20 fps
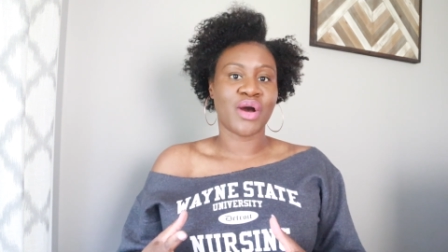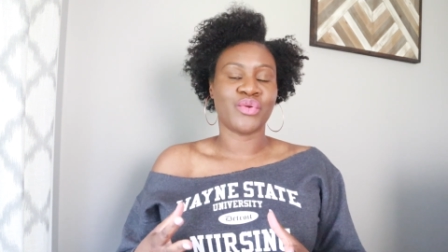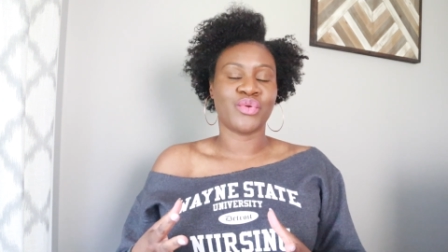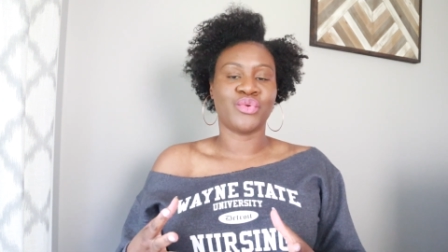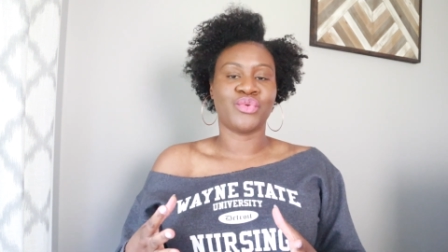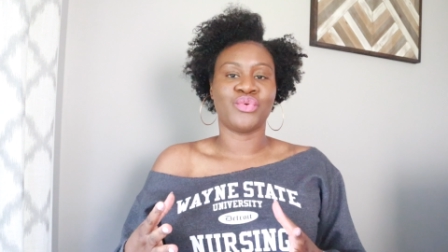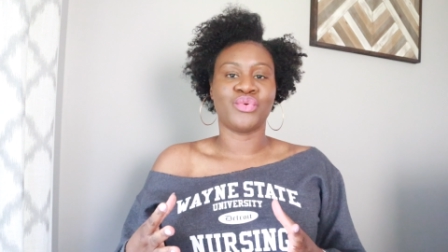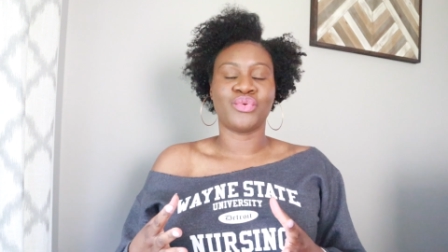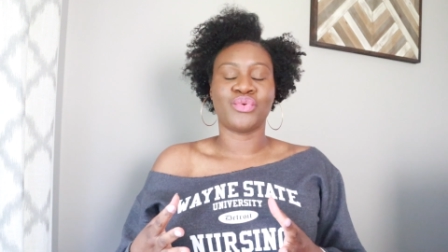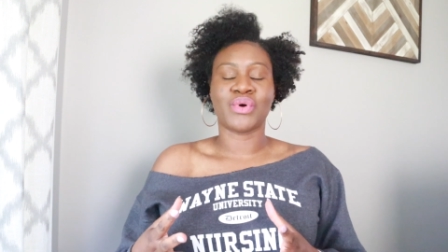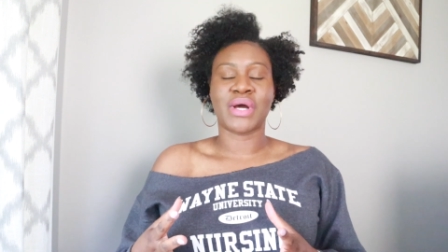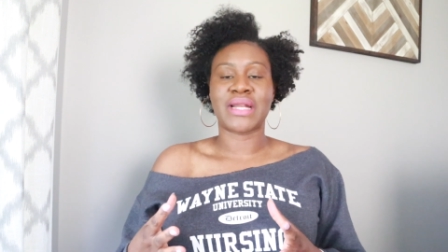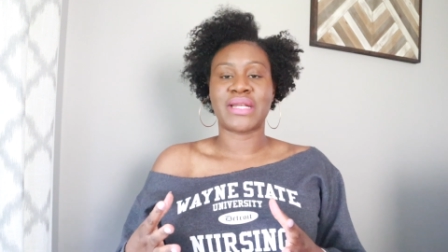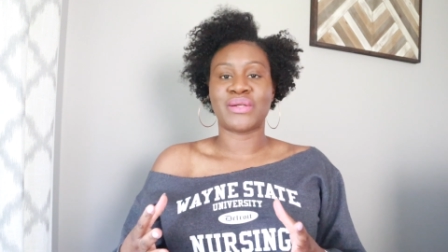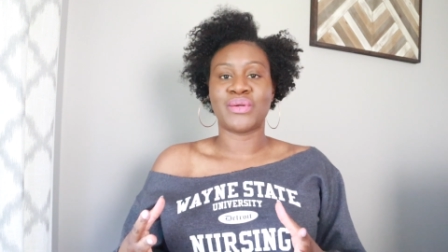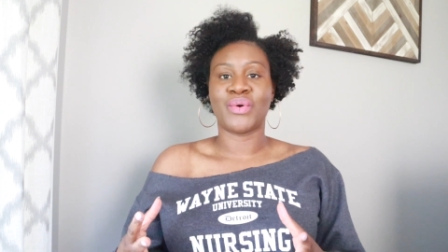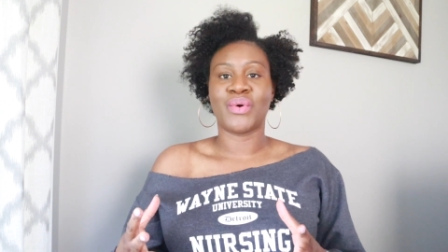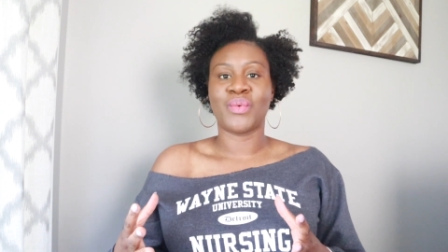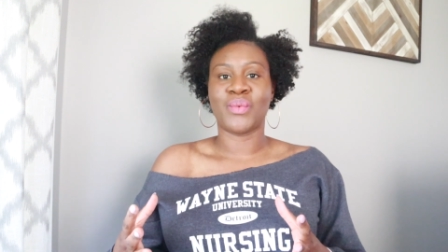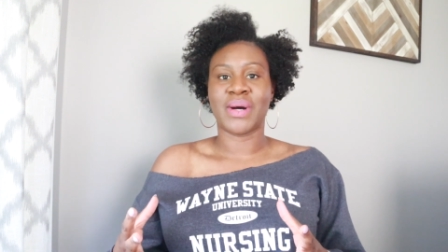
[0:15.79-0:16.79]
you do not
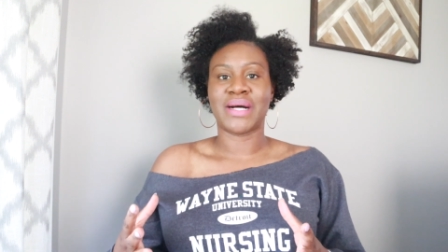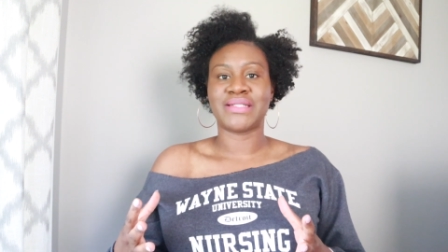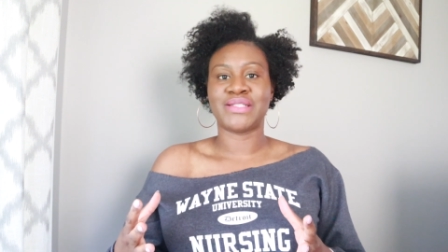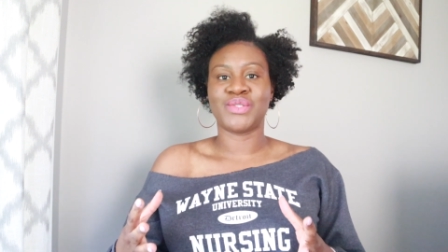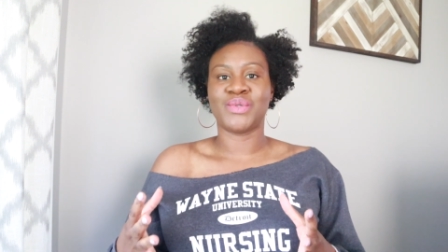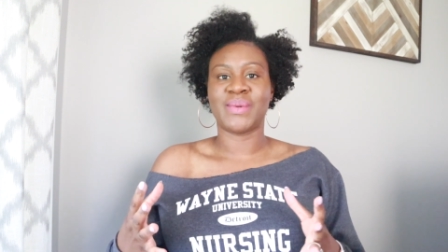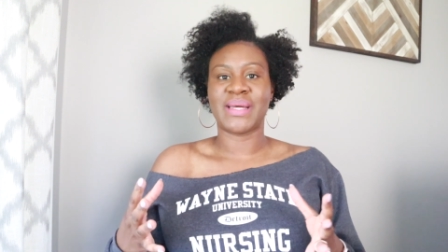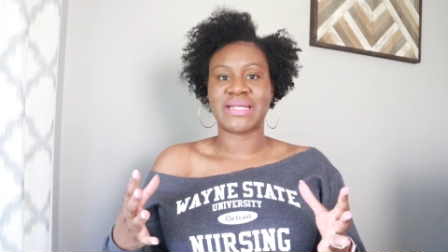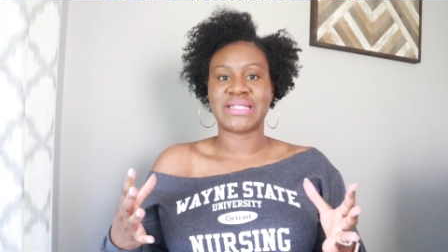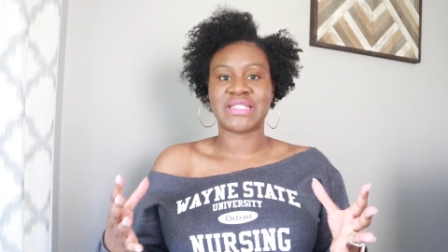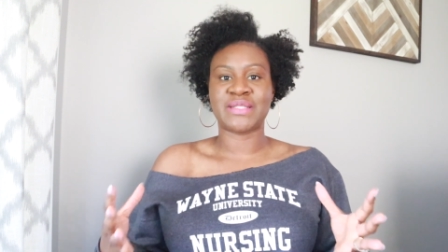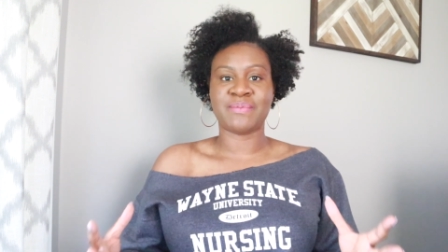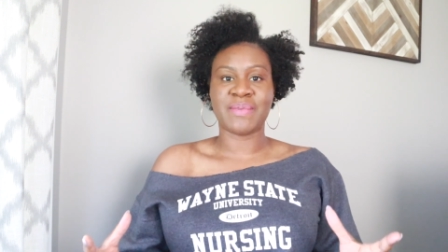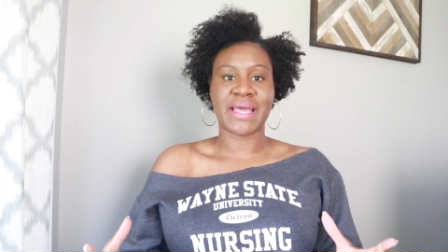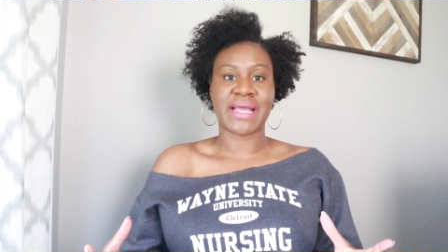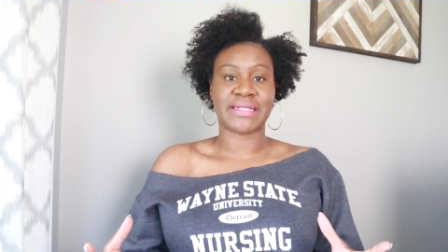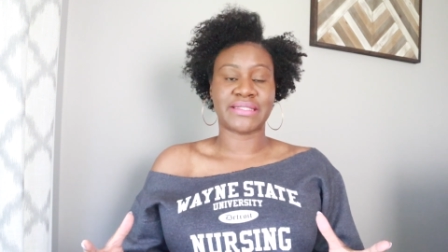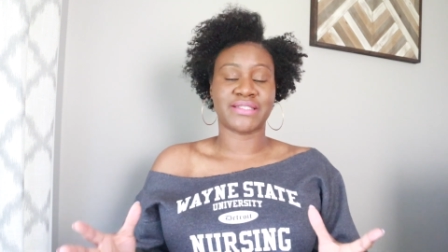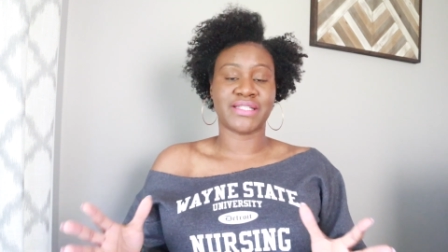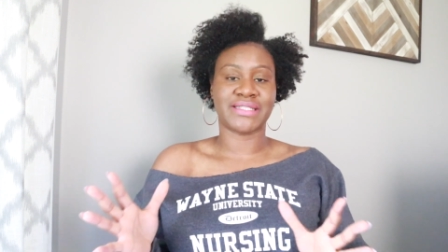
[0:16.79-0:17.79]
know what to
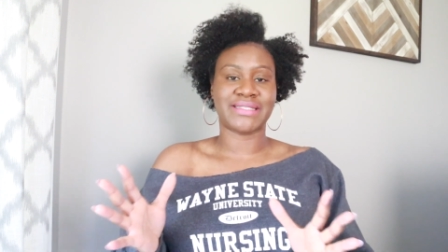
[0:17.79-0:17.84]
expect.